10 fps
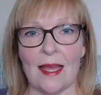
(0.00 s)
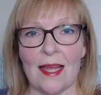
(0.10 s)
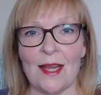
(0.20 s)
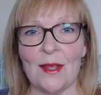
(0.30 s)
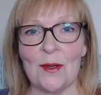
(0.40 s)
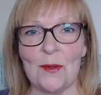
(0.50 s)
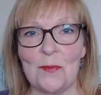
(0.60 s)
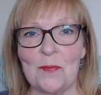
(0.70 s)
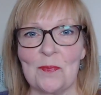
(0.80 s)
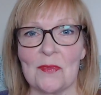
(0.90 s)
Hello,
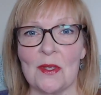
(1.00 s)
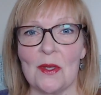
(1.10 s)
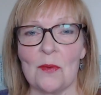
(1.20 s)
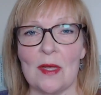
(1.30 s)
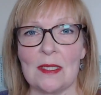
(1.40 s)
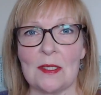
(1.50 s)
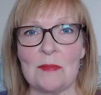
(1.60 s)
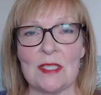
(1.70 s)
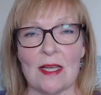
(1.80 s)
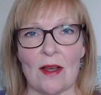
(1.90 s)
welcome to
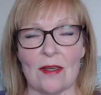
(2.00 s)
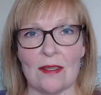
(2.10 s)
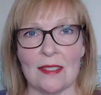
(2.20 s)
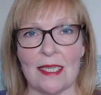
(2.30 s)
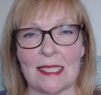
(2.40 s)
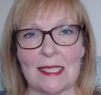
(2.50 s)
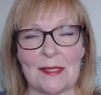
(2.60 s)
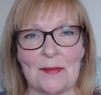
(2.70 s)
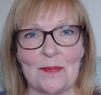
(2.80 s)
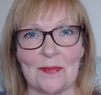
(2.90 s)
Gaga Knits.
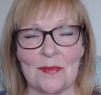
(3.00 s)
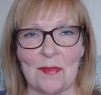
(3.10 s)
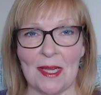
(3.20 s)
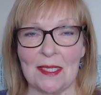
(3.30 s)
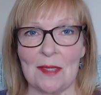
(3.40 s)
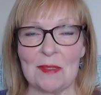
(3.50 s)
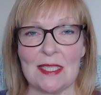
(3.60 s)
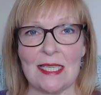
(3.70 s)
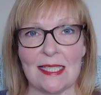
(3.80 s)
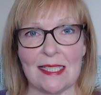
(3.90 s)
My name's
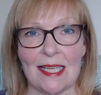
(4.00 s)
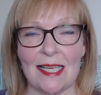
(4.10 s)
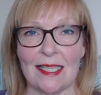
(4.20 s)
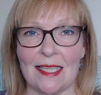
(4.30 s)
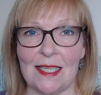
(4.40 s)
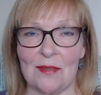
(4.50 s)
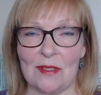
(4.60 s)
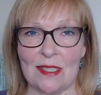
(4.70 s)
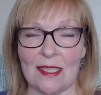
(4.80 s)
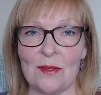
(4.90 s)
Anita and I live in
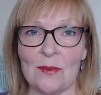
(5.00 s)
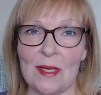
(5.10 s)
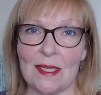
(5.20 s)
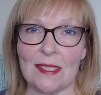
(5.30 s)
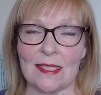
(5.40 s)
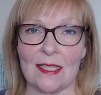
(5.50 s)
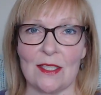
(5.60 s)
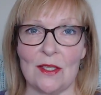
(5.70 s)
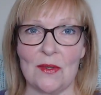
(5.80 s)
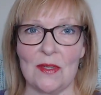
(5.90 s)
South Wales in
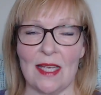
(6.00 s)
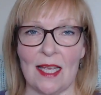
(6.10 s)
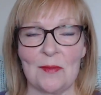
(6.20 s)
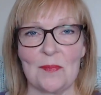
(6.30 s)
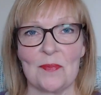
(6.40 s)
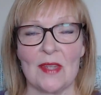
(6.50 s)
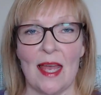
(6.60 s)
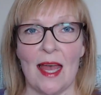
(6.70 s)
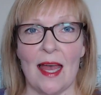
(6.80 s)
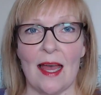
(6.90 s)
the UK.
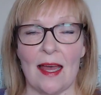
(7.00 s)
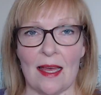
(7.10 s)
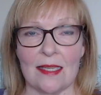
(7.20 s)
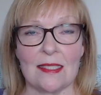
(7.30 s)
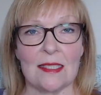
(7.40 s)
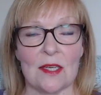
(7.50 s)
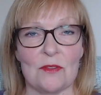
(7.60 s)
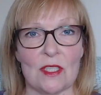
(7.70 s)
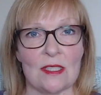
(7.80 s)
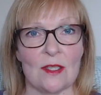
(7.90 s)
And I've
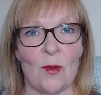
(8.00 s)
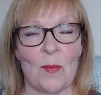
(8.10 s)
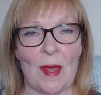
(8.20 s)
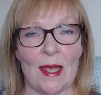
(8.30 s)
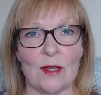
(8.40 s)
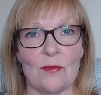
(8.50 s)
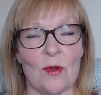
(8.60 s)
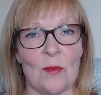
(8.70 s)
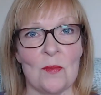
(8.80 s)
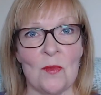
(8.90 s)
just got back
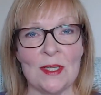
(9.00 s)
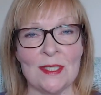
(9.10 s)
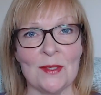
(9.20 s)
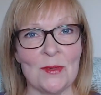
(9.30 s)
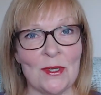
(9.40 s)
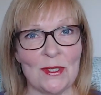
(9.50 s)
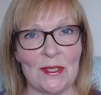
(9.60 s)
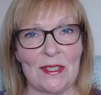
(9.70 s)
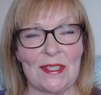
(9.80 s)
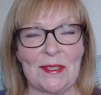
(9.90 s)
from
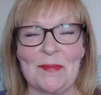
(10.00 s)
Wonderwool.